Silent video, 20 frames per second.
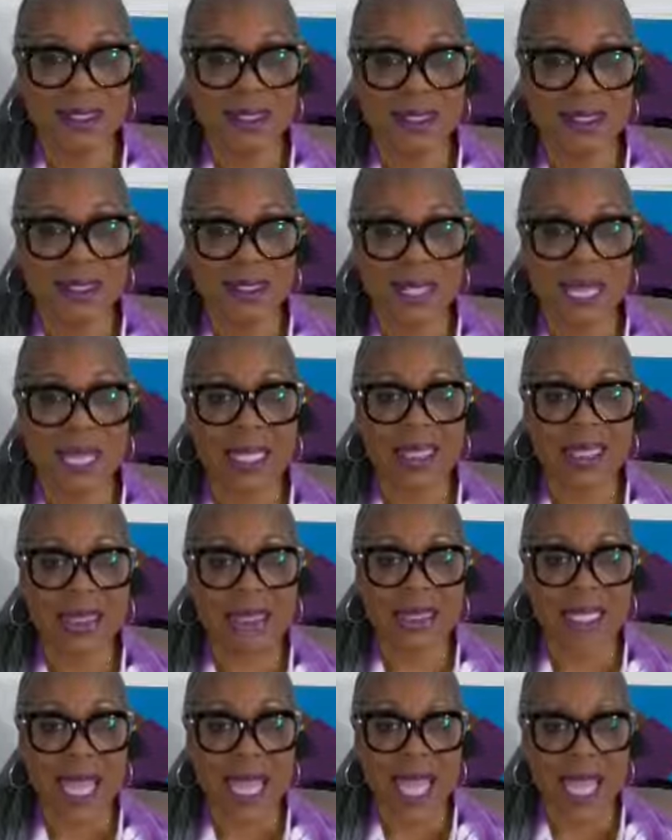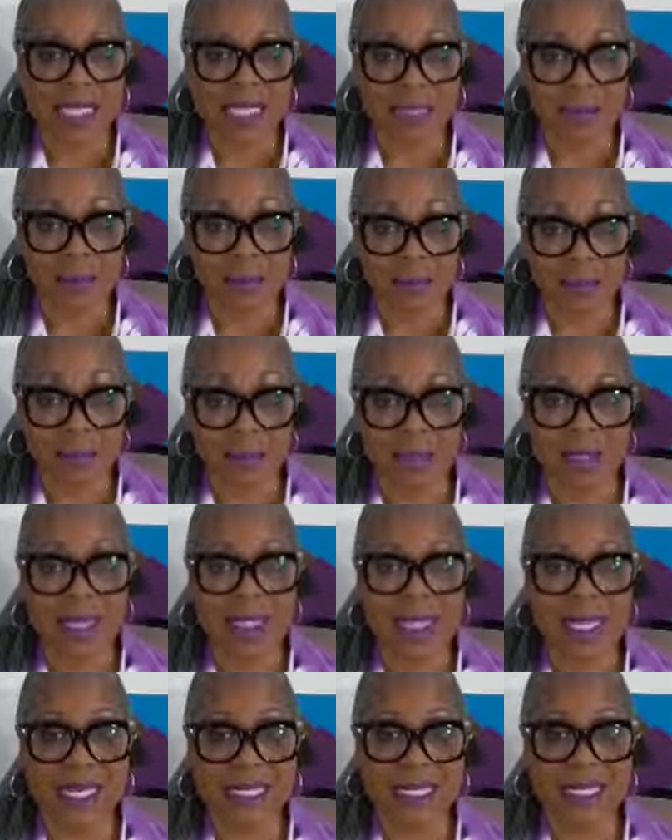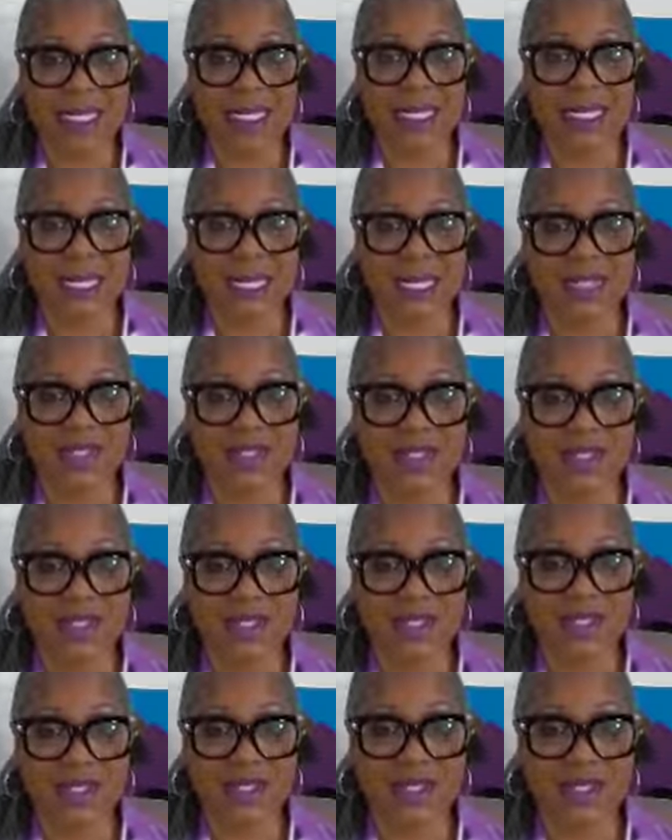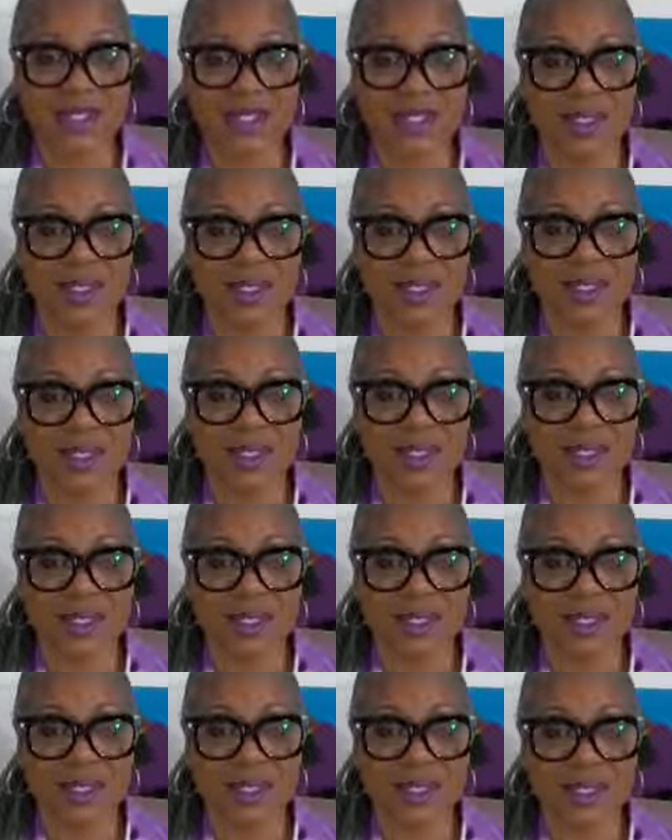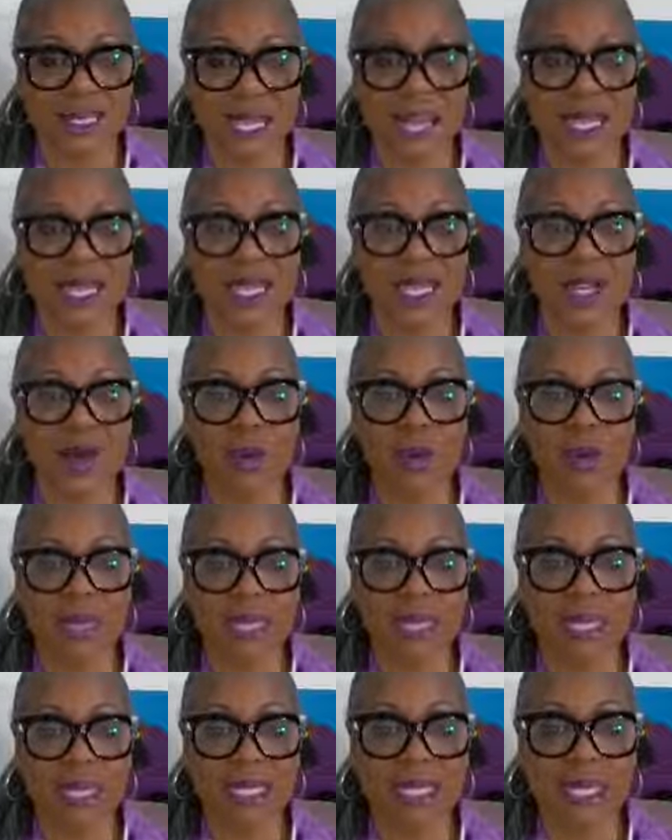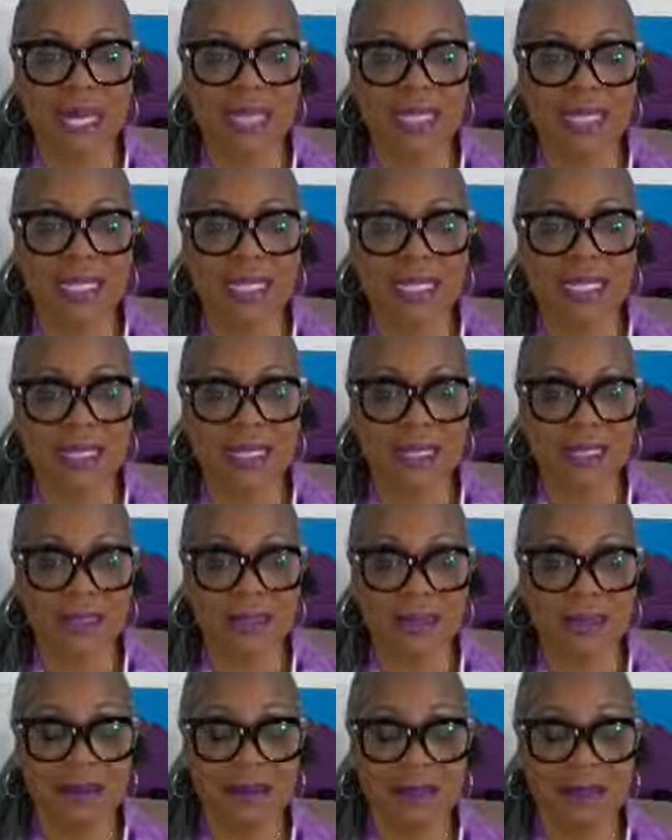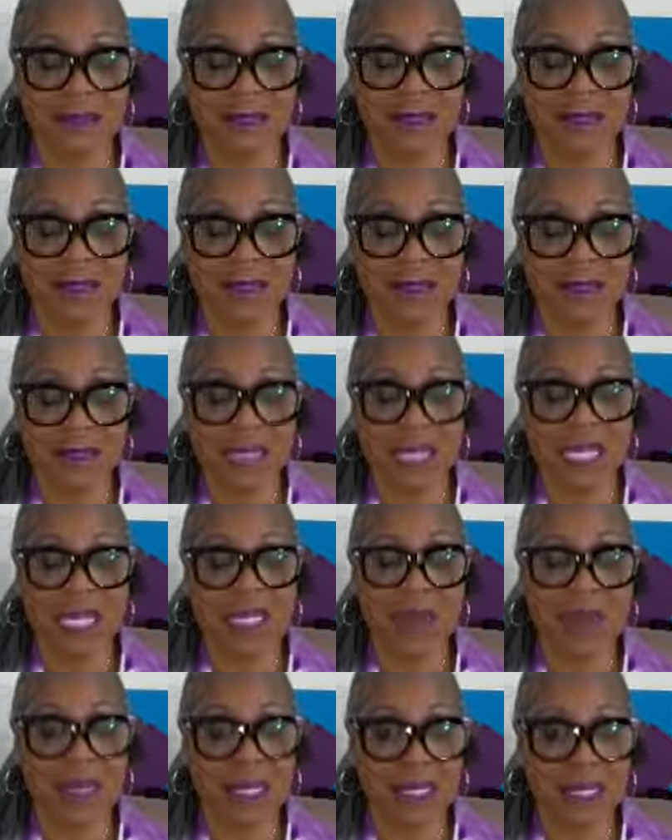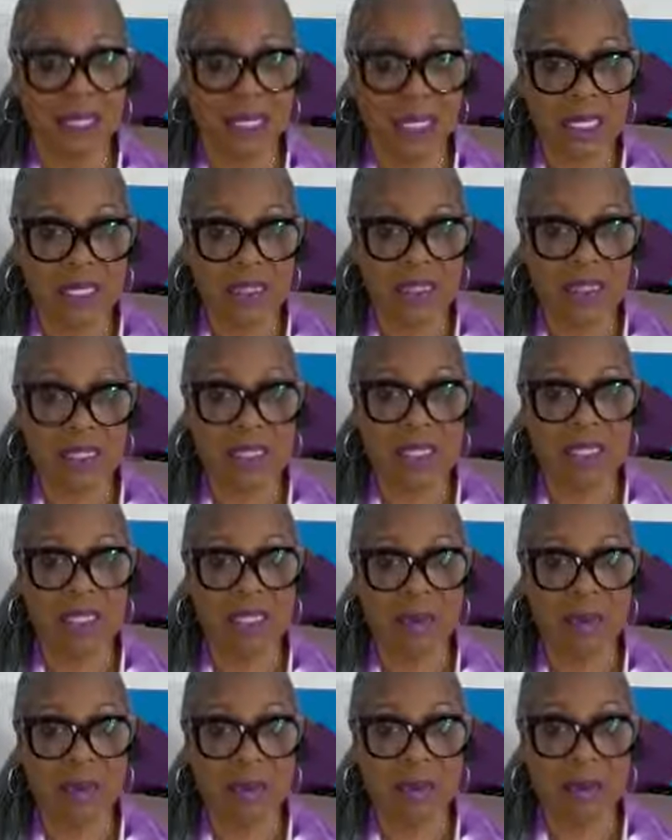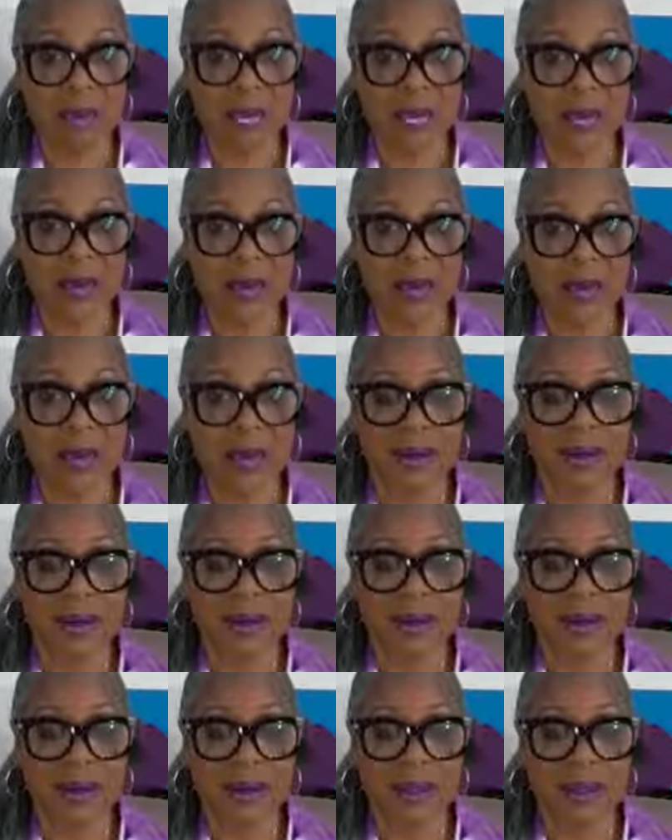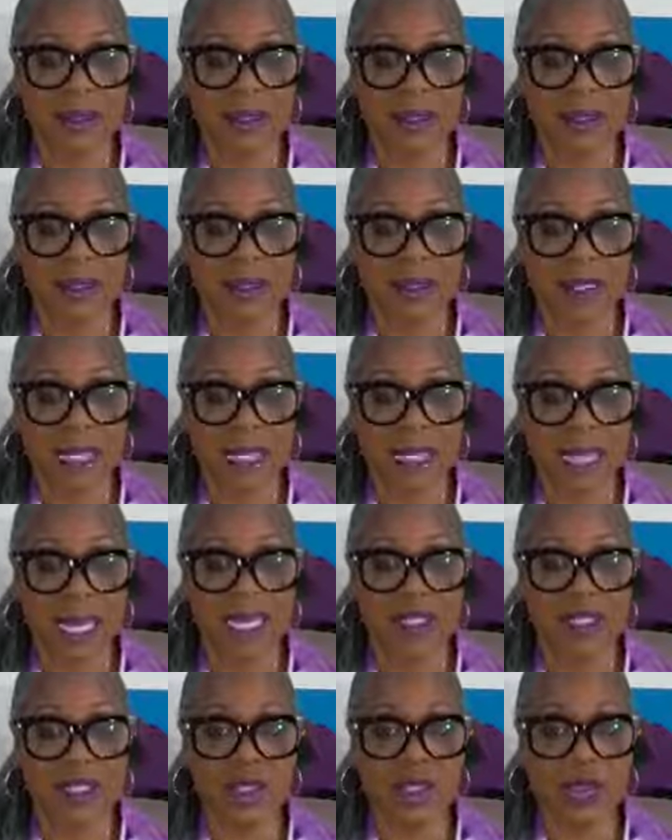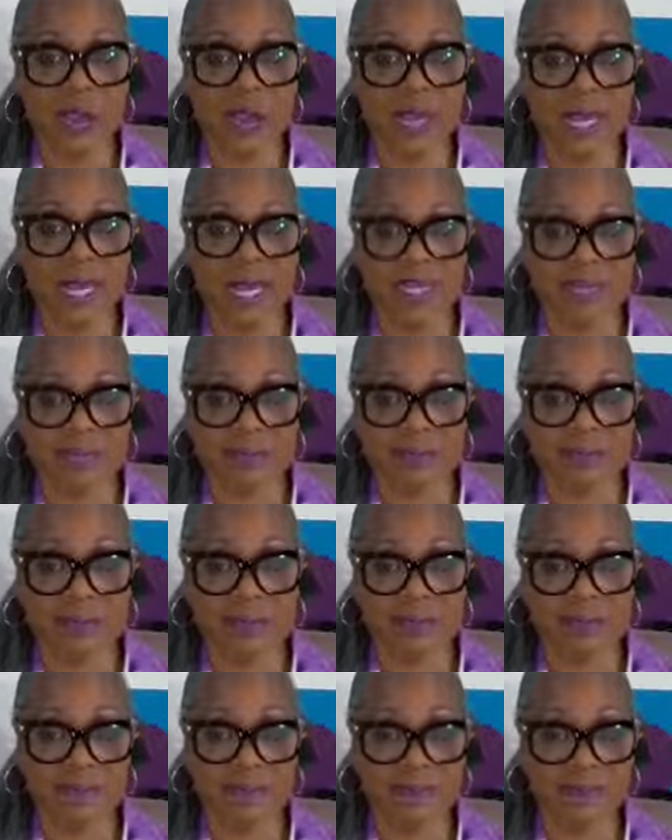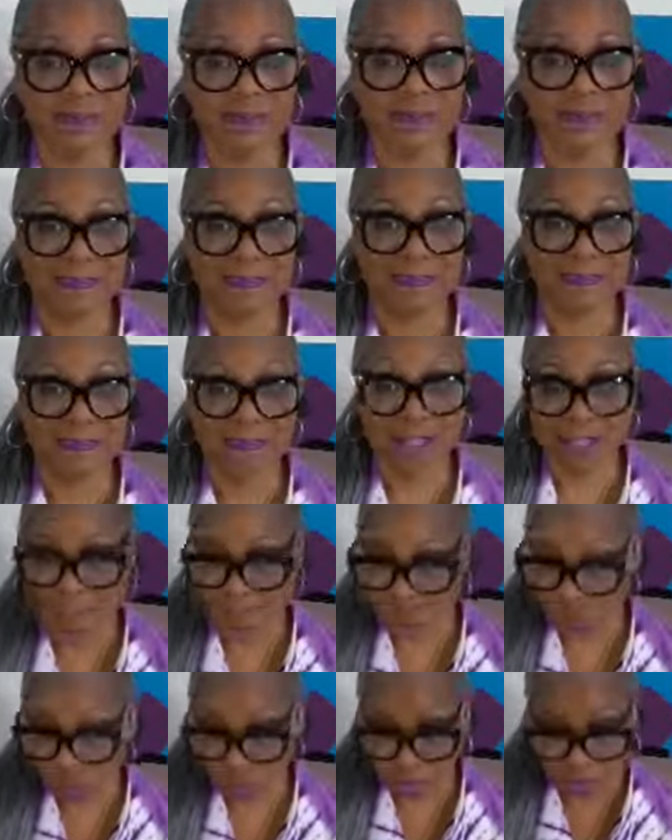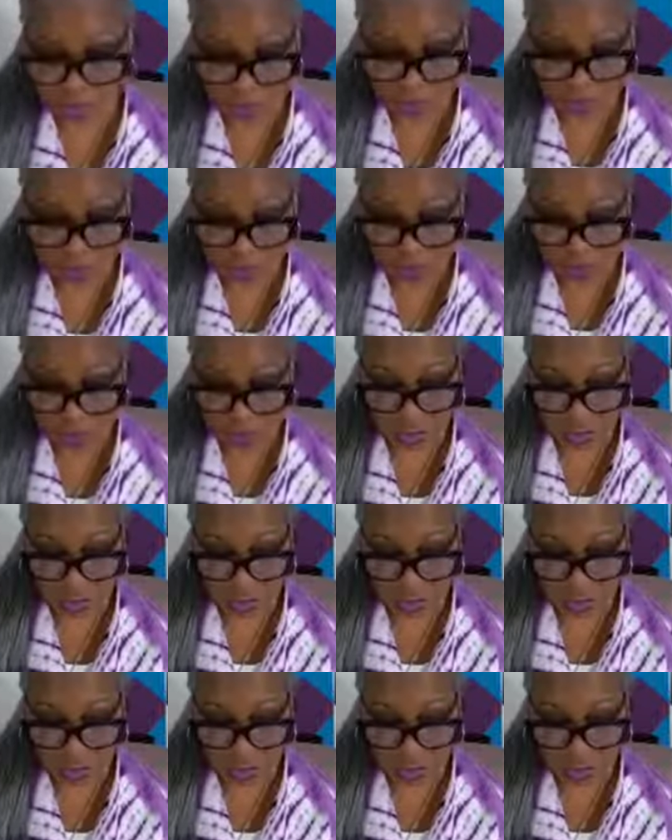that's as important as this answer, I get quiet and I get still in meditation and in prayer, and I just wait. There's no rush. This is